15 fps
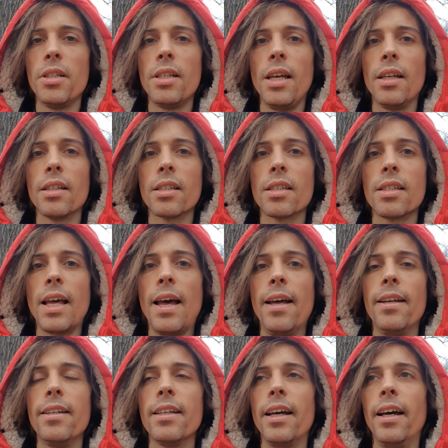take a
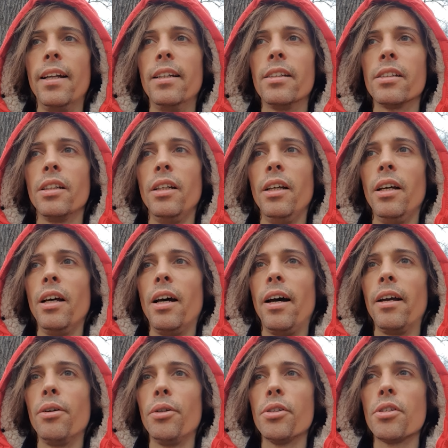stand. And I
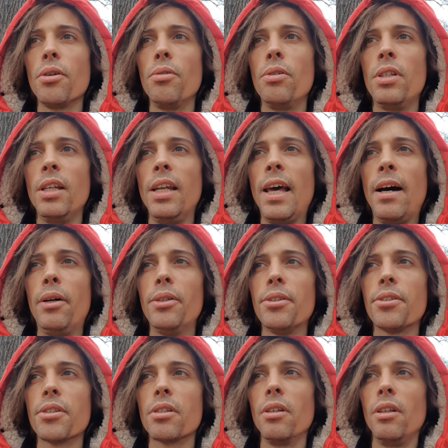also
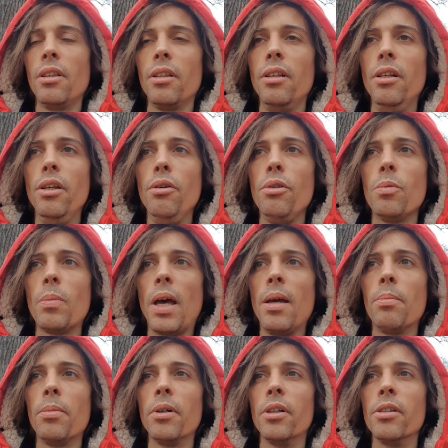denounce the
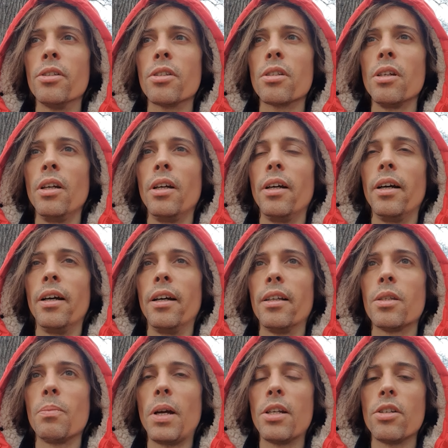newspapers, uh,
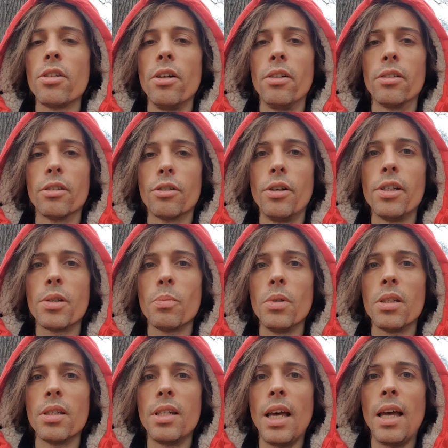especially on
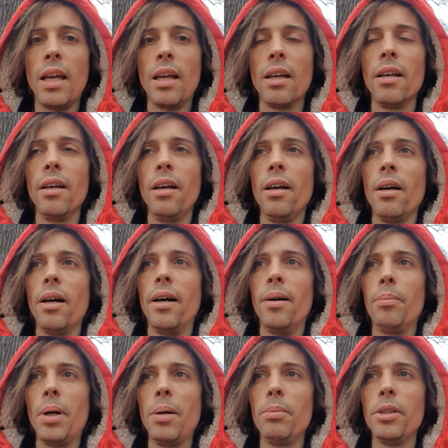Christmas Day, uh,
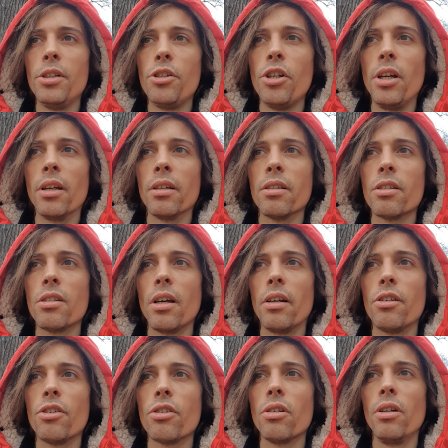publishing
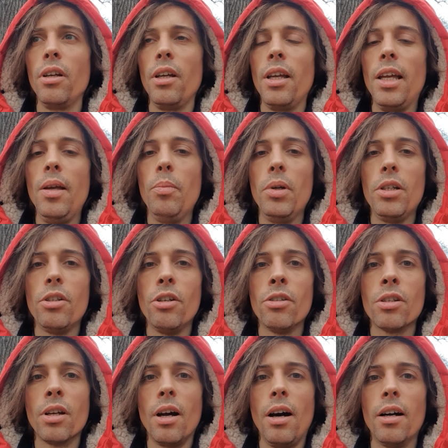such images
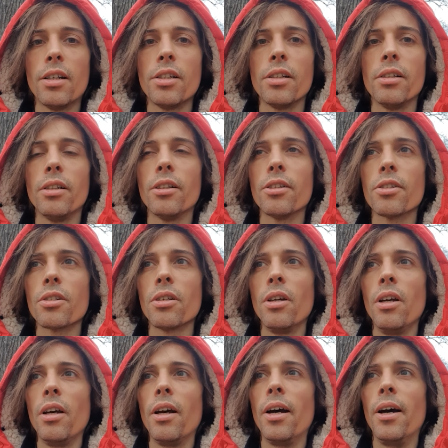and articles.
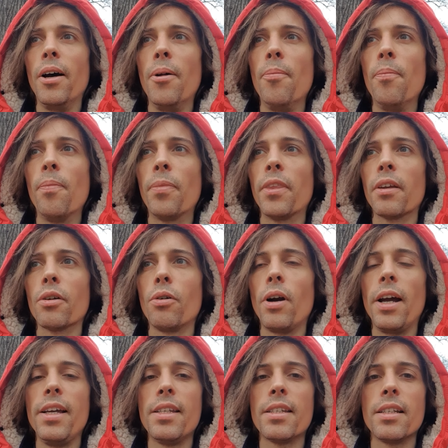Um,
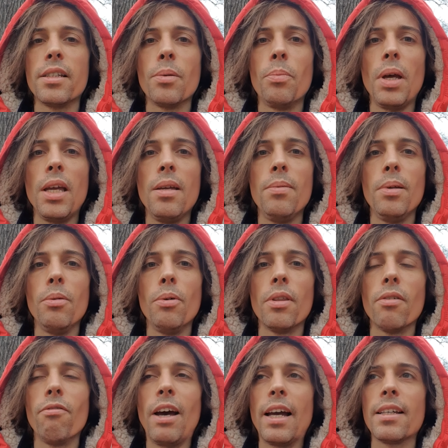Christ as a baby with a
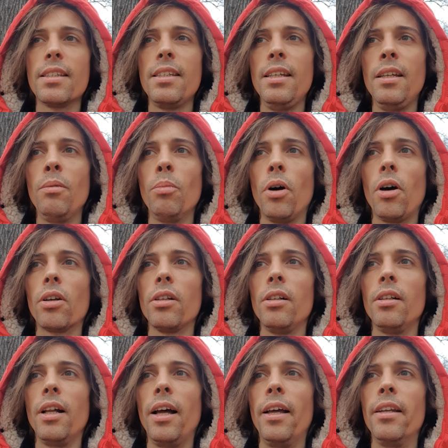vaccine bottle
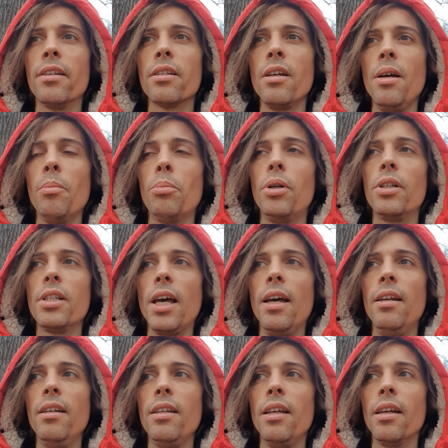and
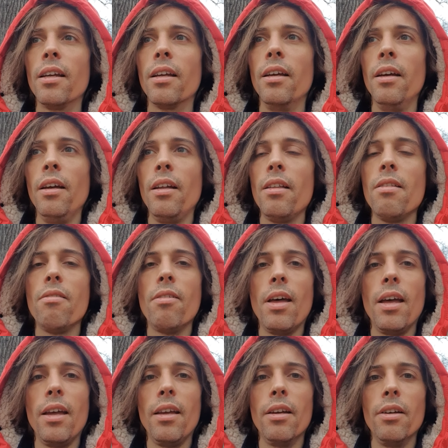pretending
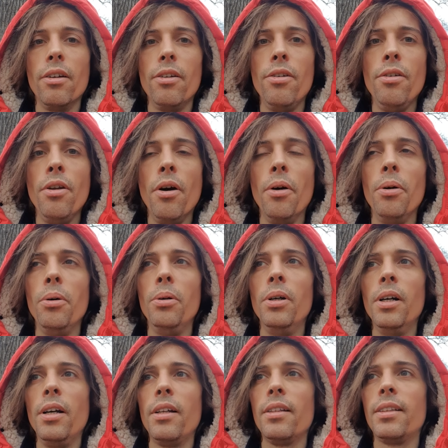they know
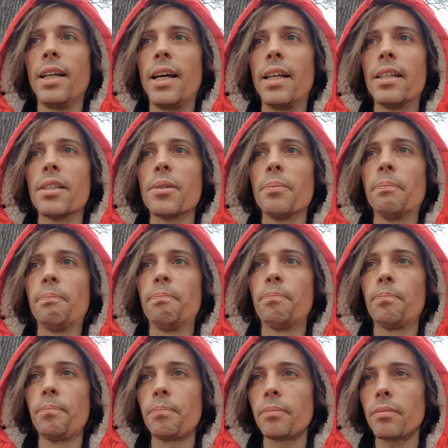that
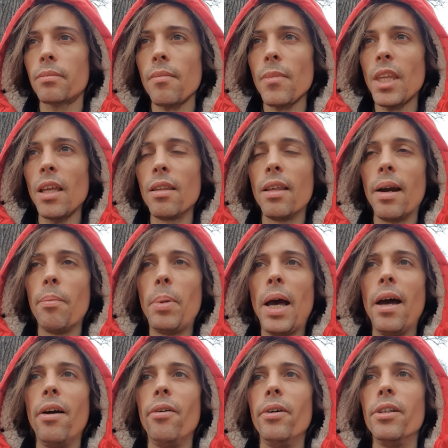their
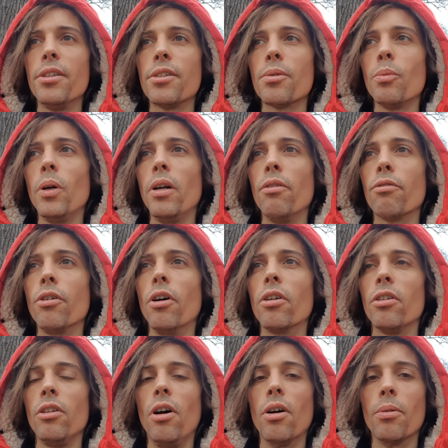parents would have gone
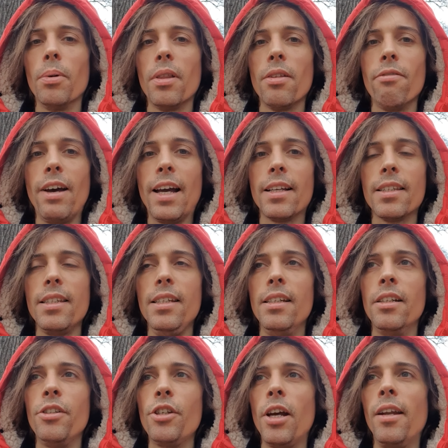along with the vaccine
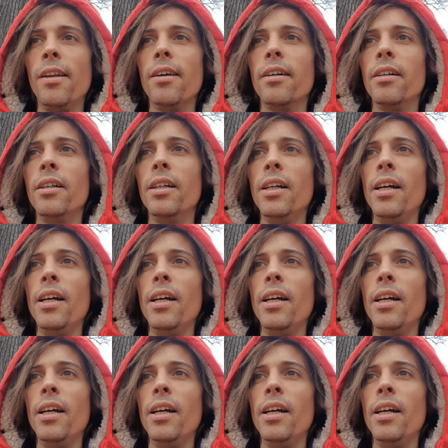agenda